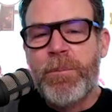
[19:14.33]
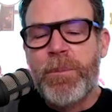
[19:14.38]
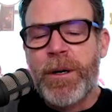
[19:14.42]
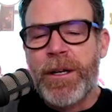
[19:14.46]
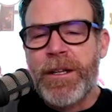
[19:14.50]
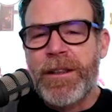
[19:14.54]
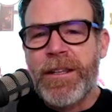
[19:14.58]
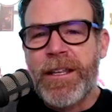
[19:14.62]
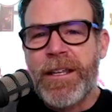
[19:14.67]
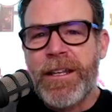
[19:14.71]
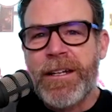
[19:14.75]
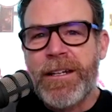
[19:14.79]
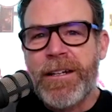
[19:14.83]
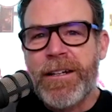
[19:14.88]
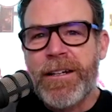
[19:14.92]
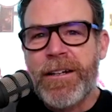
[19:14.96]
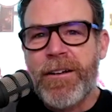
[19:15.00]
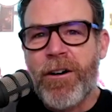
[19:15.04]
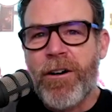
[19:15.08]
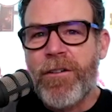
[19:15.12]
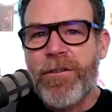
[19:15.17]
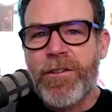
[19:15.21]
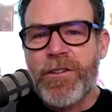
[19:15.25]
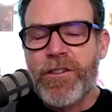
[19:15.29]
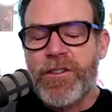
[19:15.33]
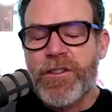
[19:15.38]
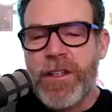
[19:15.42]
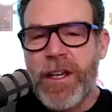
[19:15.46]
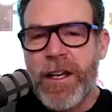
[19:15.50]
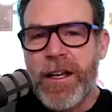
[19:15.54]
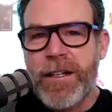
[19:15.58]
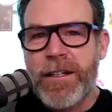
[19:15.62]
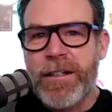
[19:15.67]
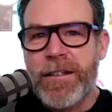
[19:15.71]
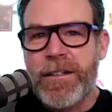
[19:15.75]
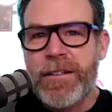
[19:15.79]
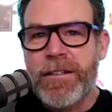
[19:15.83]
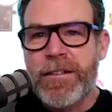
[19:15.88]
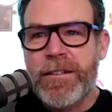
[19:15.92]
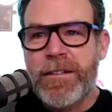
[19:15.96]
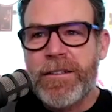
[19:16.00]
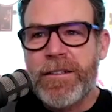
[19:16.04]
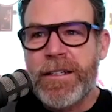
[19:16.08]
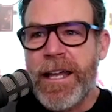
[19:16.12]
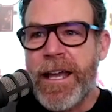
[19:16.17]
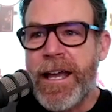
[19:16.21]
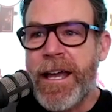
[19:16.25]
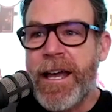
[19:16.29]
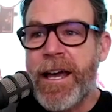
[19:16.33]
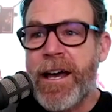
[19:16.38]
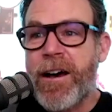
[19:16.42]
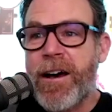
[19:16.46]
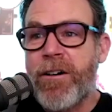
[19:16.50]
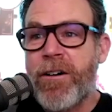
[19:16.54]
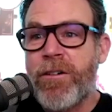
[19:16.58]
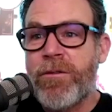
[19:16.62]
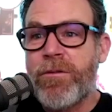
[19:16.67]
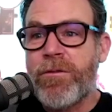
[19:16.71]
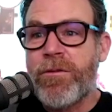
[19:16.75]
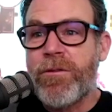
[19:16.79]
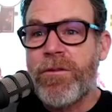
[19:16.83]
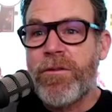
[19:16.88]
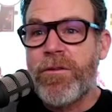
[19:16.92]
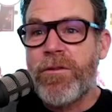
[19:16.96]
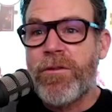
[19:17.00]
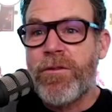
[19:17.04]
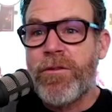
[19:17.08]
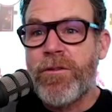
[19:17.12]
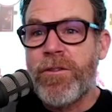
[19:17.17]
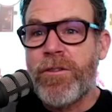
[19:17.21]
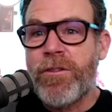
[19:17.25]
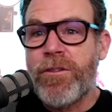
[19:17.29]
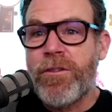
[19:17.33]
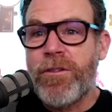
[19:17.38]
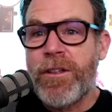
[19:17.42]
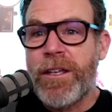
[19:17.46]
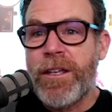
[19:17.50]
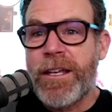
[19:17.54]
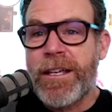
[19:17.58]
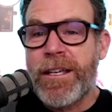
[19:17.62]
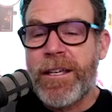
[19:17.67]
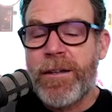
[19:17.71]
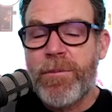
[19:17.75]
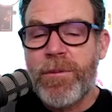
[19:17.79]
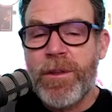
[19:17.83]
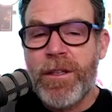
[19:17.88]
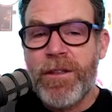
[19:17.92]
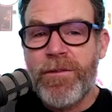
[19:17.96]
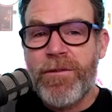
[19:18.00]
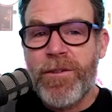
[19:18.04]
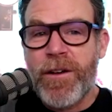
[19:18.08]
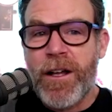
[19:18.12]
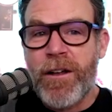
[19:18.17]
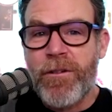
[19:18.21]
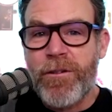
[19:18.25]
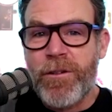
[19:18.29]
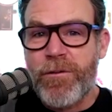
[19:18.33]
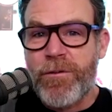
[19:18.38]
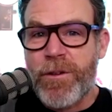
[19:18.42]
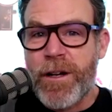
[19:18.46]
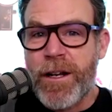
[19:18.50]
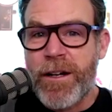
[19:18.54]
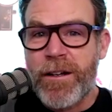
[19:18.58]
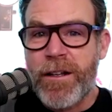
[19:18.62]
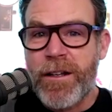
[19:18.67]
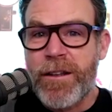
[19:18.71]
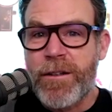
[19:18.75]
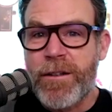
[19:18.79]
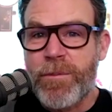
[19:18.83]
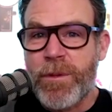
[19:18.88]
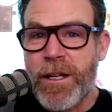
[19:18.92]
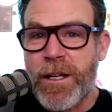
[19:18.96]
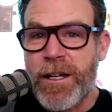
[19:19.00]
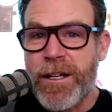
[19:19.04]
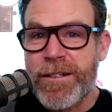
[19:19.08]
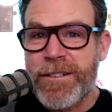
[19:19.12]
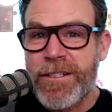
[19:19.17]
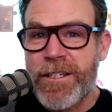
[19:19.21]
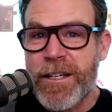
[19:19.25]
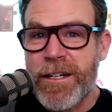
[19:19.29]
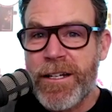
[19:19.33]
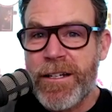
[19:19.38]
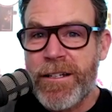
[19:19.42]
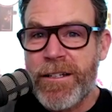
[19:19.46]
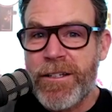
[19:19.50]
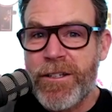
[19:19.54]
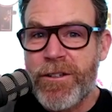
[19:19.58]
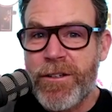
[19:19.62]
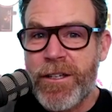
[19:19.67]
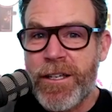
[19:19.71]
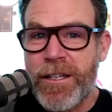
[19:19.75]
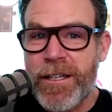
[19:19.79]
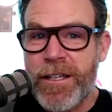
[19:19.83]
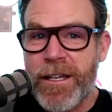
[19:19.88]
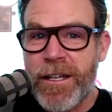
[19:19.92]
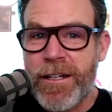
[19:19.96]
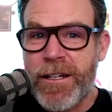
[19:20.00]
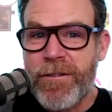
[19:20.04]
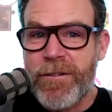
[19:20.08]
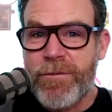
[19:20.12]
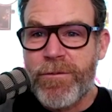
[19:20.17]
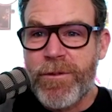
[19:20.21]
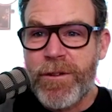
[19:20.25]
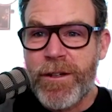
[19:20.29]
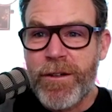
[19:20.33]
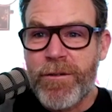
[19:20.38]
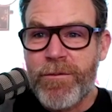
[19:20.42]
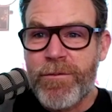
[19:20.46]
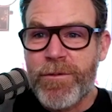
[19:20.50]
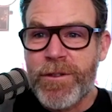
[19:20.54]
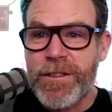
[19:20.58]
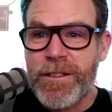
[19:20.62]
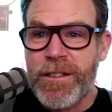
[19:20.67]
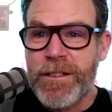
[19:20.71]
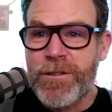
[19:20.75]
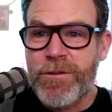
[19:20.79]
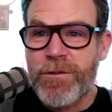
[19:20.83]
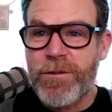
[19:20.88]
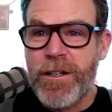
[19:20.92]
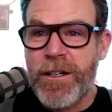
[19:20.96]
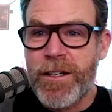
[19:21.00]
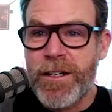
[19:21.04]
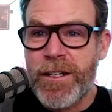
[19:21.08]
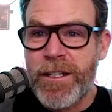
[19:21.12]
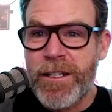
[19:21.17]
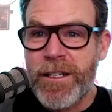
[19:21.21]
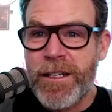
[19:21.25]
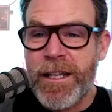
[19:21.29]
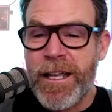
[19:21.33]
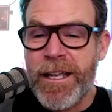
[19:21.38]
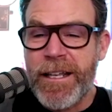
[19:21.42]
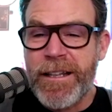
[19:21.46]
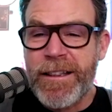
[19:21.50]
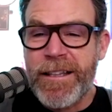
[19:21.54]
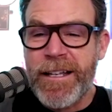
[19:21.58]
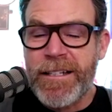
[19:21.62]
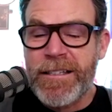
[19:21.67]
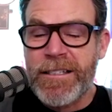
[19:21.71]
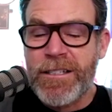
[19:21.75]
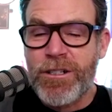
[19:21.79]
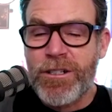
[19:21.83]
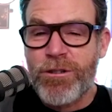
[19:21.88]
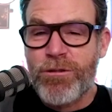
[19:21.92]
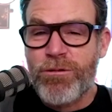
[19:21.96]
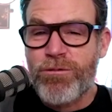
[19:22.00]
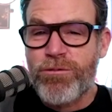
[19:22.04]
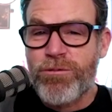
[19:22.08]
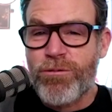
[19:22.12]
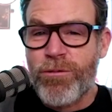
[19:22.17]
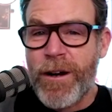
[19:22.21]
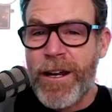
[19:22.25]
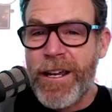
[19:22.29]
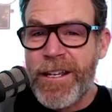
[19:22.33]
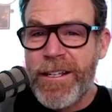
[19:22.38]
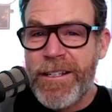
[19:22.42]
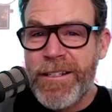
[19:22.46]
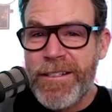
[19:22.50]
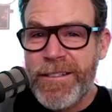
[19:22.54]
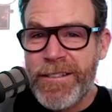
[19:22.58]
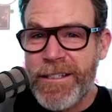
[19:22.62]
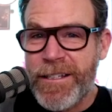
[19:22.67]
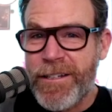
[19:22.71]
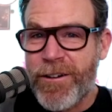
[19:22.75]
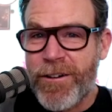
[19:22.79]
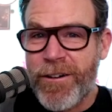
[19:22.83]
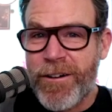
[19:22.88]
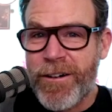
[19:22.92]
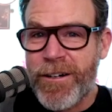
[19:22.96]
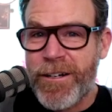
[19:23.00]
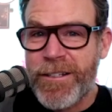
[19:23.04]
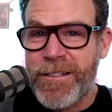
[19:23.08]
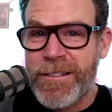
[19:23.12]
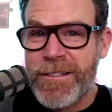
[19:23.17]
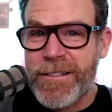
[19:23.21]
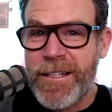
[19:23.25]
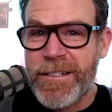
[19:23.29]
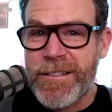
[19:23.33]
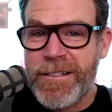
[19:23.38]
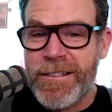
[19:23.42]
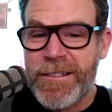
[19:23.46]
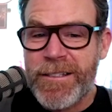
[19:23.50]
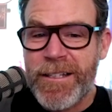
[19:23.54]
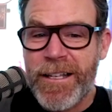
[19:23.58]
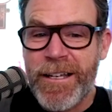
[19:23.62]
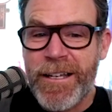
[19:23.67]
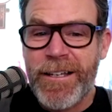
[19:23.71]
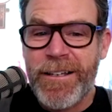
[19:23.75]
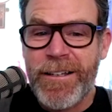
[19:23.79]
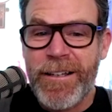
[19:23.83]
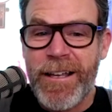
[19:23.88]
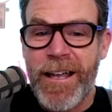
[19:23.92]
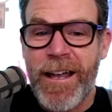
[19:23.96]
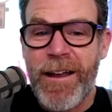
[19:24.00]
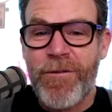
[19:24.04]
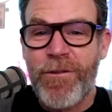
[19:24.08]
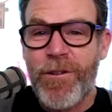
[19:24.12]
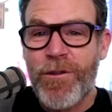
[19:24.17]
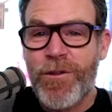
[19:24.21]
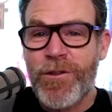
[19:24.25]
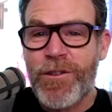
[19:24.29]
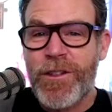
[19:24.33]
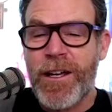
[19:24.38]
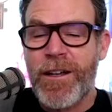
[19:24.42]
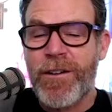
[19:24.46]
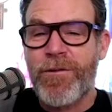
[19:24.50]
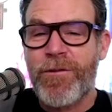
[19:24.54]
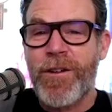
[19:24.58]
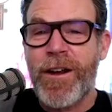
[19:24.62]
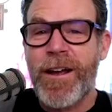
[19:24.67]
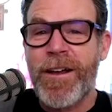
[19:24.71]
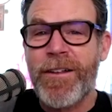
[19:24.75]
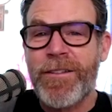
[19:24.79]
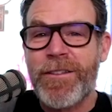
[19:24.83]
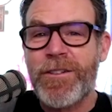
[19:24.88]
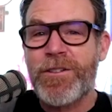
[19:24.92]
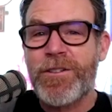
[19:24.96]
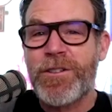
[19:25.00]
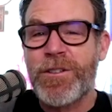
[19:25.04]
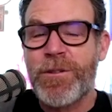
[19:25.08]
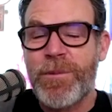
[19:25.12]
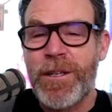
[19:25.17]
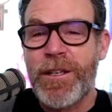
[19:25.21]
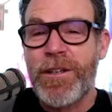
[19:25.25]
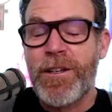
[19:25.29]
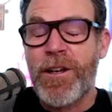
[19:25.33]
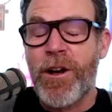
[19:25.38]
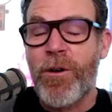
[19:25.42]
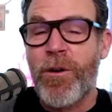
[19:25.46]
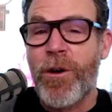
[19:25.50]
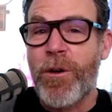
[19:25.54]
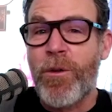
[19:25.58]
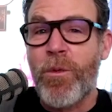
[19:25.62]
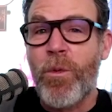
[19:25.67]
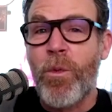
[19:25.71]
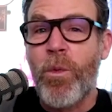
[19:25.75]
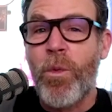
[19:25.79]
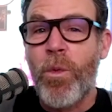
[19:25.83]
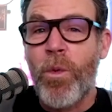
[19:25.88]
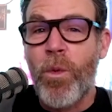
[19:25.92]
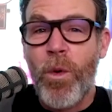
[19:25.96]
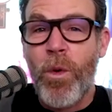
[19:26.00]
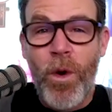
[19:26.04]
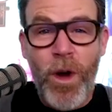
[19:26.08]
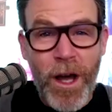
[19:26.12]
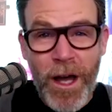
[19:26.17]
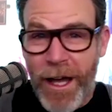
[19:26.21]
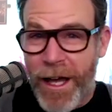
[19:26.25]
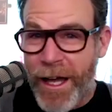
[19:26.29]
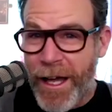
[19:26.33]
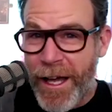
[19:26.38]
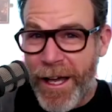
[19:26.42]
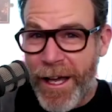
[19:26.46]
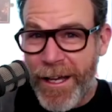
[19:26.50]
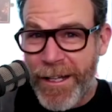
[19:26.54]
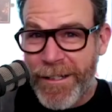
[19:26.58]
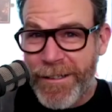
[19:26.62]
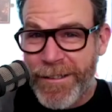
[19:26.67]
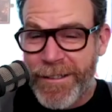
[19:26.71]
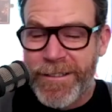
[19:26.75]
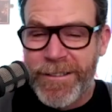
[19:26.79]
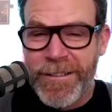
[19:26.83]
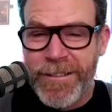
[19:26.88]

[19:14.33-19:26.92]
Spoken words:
then all of a sudden now, it can be followed around on the blockchain and you can get a residual on it. Like that's crazy, artists. That's like every photographer out there should be going, what?